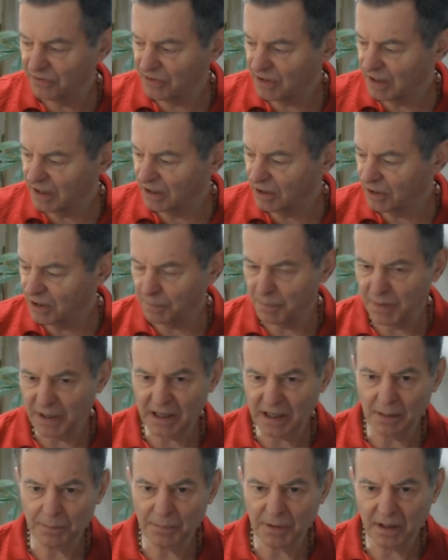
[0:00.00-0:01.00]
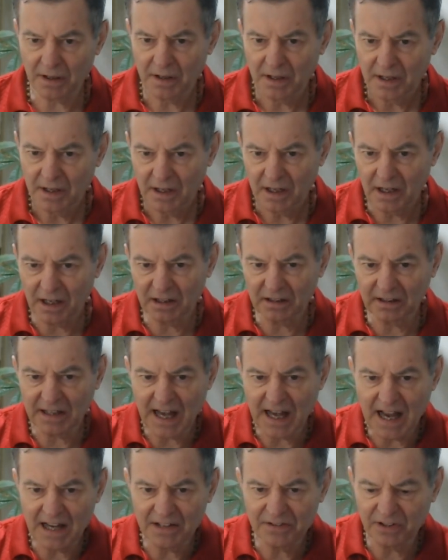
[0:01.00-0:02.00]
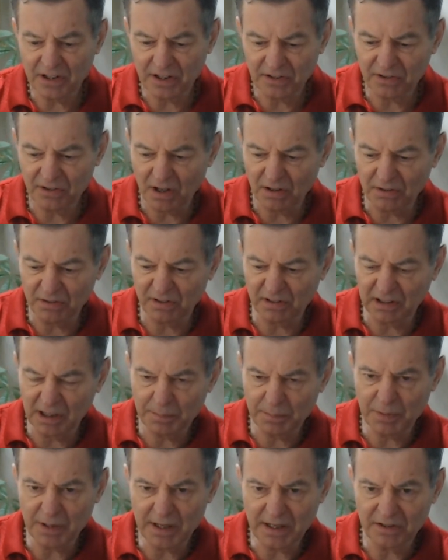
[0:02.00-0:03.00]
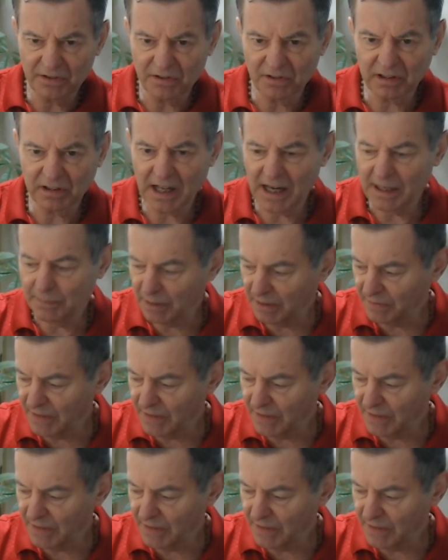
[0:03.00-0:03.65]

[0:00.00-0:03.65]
You know, you pick up a, a glass and it's all slippery and slimy.